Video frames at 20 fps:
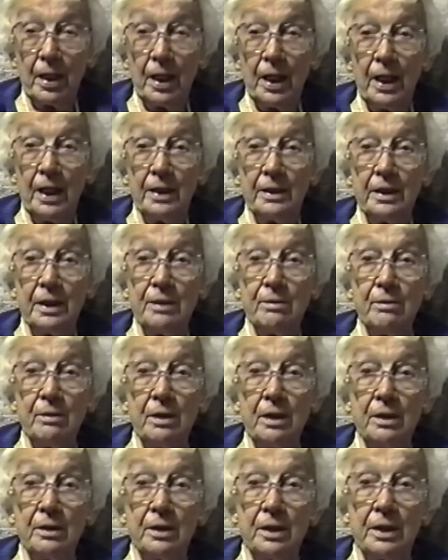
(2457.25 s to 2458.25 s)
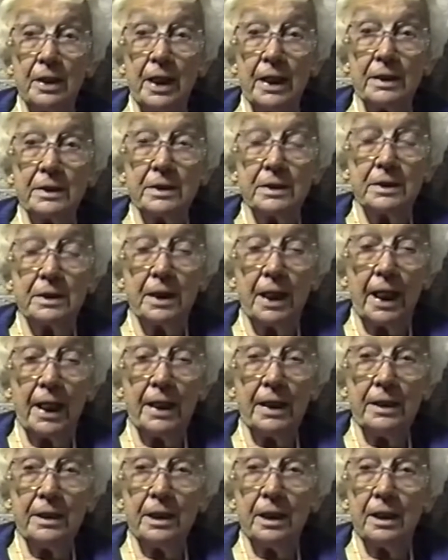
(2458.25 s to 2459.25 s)
And then the next
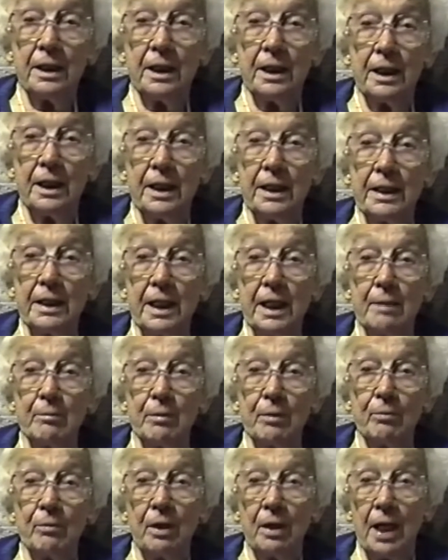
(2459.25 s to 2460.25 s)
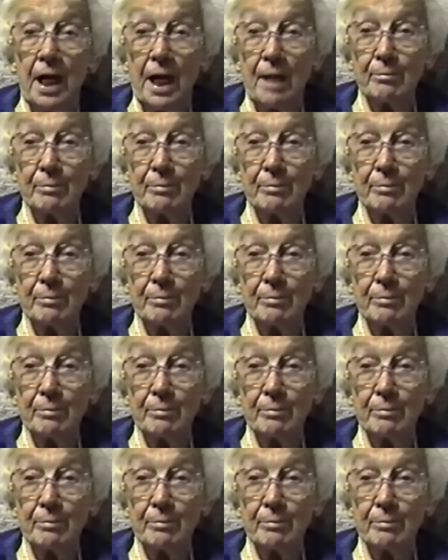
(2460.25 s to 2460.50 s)
night he came and wanted